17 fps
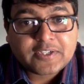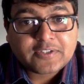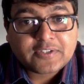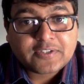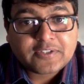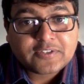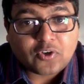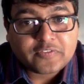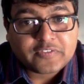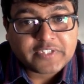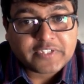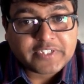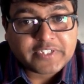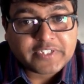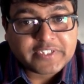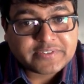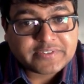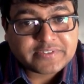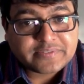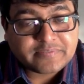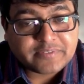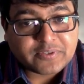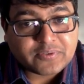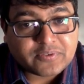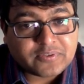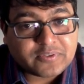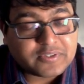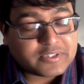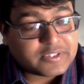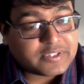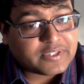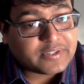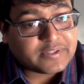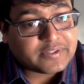So all of these, you know,
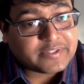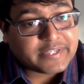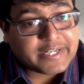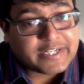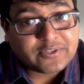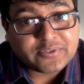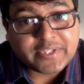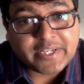uh, tend to